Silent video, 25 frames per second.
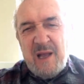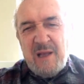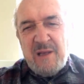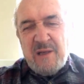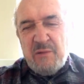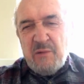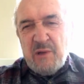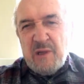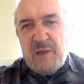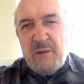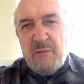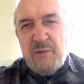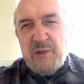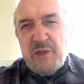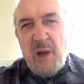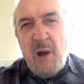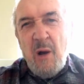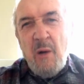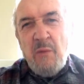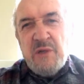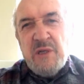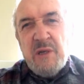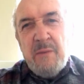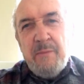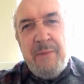there
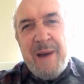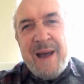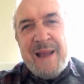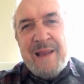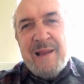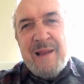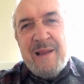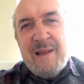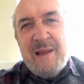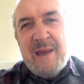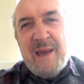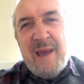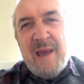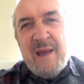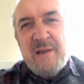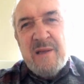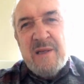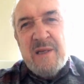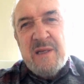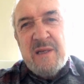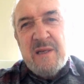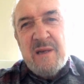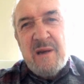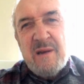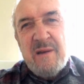was always a battle
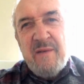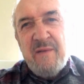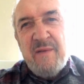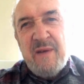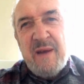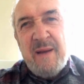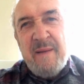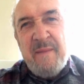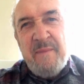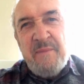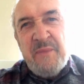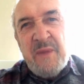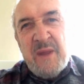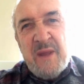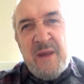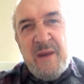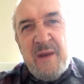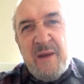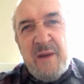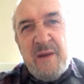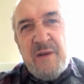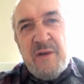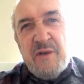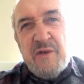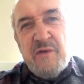against sort of
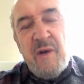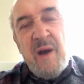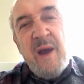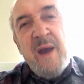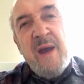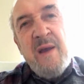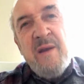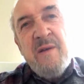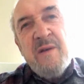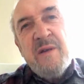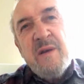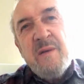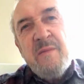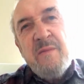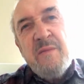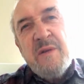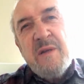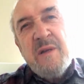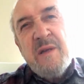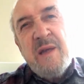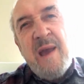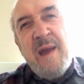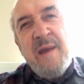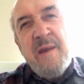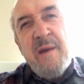trying to
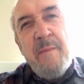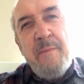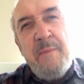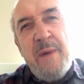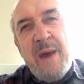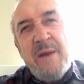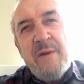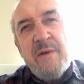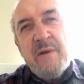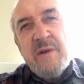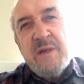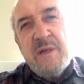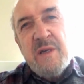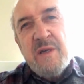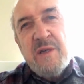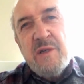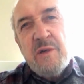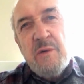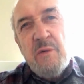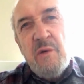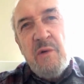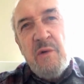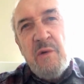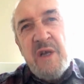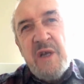get a better
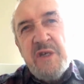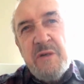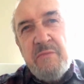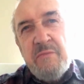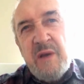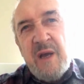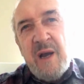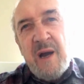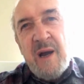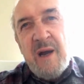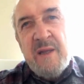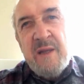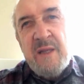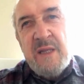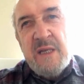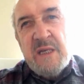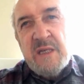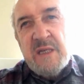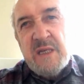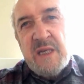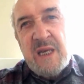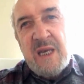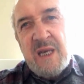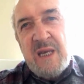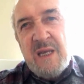situation behind
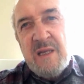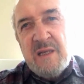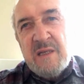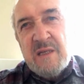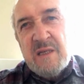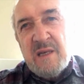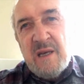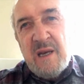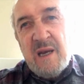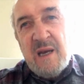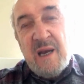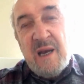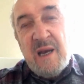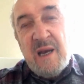the scenes,